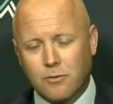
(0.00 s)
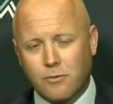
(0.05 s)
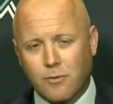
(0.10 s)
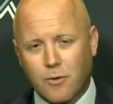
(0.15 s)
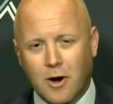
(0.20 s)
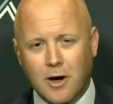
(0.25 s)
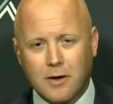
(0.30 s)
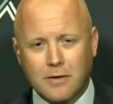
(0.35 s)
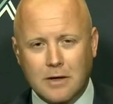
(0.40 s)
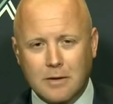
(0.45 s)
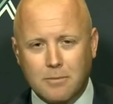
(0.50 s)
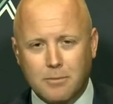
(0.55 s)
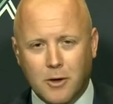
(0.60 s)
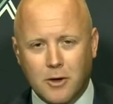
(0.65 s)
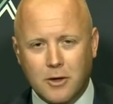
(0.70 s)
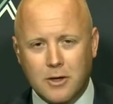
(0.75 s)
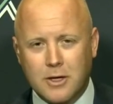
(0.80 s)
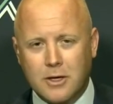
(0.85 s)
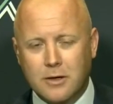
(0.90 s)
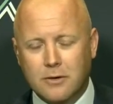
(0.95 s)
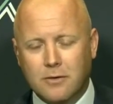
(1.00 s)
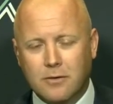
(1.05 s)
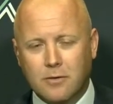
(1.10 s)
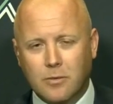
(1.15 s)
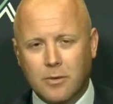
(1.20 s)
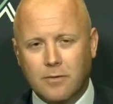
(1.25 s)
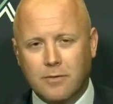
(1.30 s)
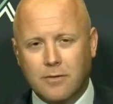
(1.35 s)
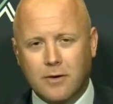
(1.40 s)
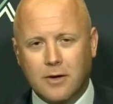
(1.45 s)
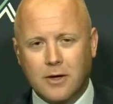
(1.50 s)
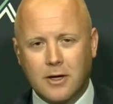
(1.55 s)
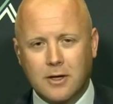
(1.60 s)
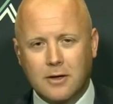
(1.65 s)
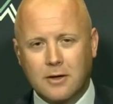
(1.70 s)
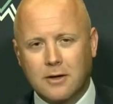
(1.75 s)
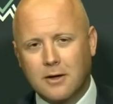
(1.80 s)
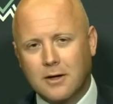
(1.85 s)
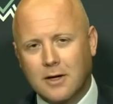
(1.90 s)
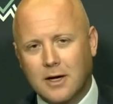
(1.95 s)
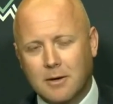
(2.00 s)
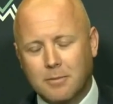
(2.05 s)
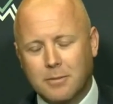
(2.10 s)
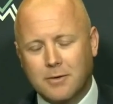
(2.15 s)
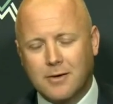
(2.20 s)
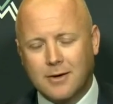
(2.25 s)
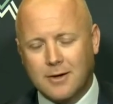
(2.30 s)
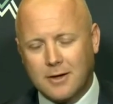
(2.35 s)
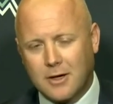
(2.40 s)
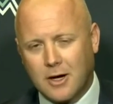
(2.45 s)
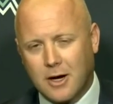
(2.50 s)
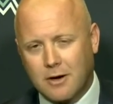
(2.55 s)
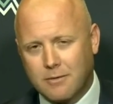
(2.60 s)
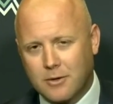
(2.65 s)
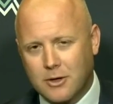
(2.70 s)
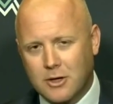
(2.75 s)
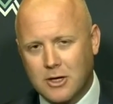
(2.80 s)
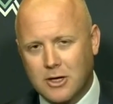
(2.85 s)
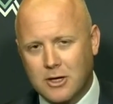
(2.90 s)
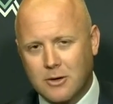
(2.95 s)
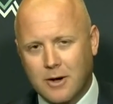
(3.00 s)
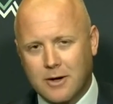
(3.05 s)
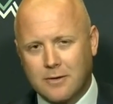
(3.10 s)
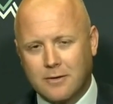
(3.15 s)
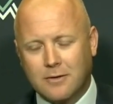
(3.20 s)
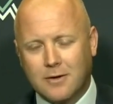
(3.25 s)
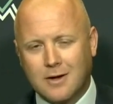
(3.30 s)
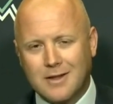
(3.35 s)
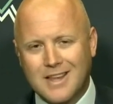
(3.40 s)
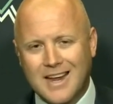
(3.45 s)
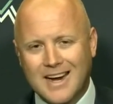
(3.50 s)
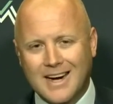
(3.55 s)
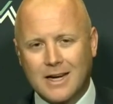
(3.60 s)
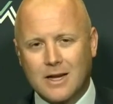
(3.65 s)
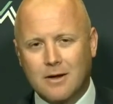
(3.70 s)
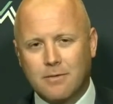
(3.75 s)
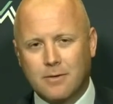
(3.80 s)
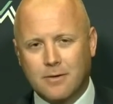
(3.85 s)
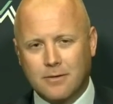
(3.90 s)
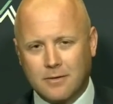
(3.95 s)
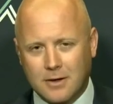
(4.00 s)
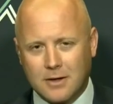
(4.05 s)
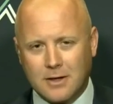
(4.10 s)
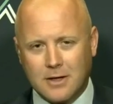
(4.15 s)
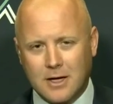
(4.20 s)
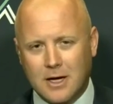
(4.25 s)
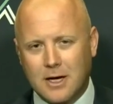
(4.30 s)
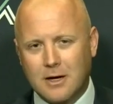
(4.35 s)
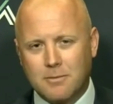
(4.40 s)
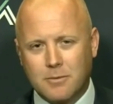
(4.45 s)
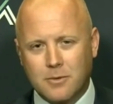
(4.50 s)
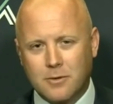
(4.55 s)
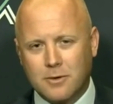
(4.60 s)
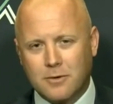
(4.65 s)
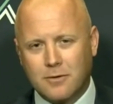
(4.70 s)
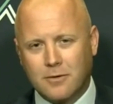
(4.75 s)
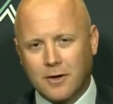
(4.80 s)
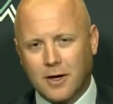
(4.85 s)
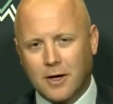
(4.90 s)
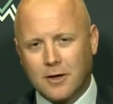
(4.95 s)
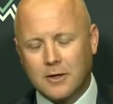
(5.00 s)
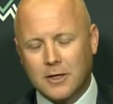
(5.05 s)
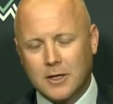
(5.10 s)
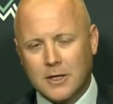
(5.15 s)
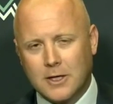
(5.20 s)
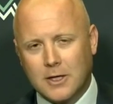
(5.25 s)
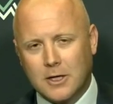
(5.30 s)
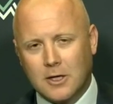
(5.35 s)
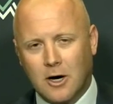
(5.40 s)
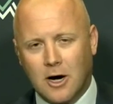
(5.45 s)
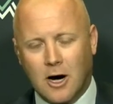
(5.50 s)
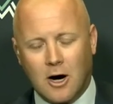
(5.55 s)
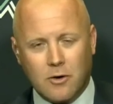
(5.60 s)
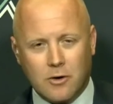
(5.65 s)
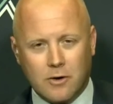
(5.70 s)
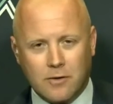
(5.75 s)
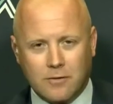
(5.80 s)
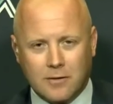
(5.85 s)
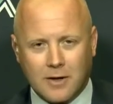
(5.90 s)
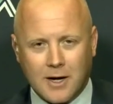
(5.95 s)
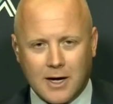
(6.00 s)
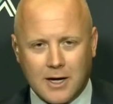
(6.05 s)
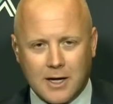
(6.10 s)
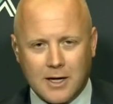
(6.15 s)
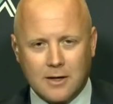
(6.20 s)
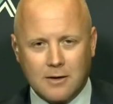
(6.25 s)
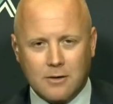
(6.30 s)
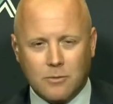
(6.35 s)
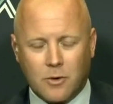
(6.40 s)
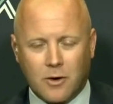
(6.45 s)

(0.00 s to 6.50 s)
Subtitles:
Rising bond yields, as we've seen, particularly over in the US, is a negative for Sydney Airport. So I hold it, Scuddy.